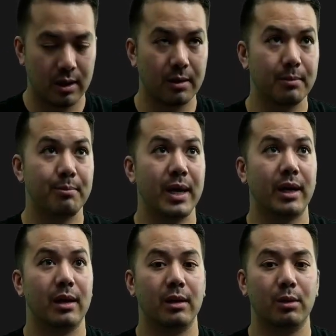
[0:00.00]
make
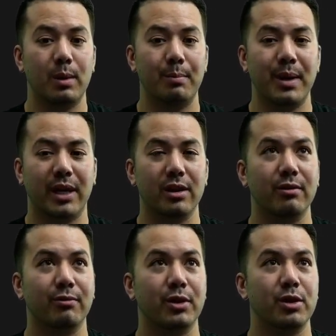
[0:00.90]
it a little bit bigger
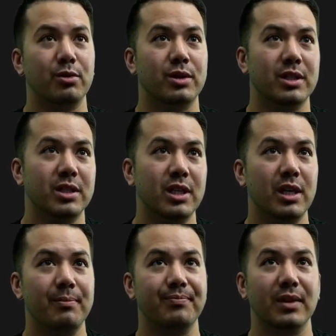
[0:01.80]
for you to
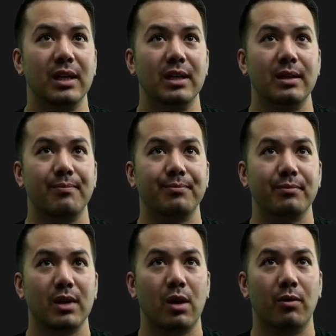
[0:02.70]
see.
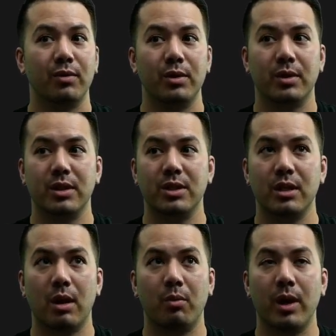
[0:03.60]
Hopefully you can see
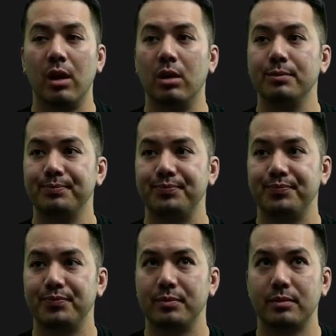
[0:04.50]
that well.
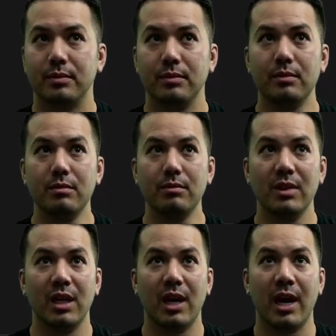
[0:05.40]

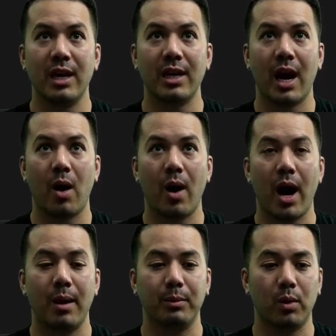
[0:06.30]
And now
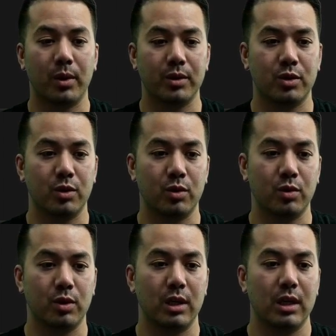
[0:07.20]
I'm going
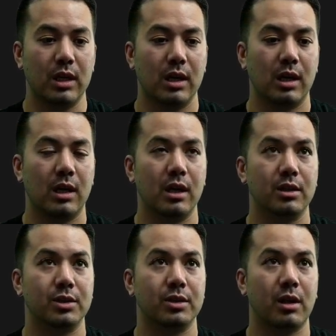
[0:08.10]
to
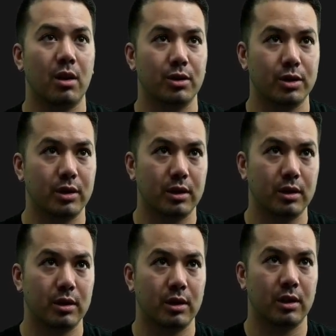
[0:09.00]
start,
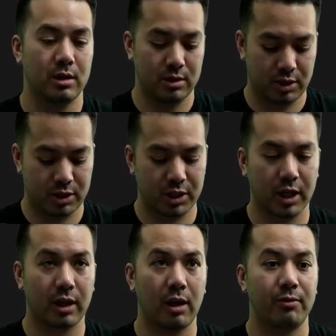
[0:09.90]
just check
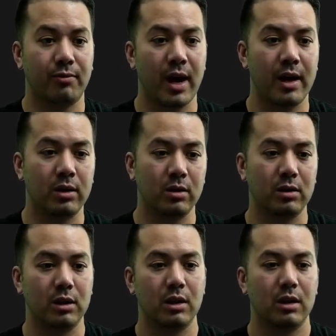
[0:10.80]
our file.
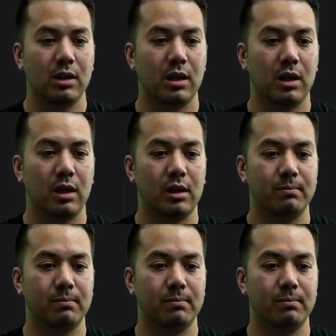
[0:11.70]
I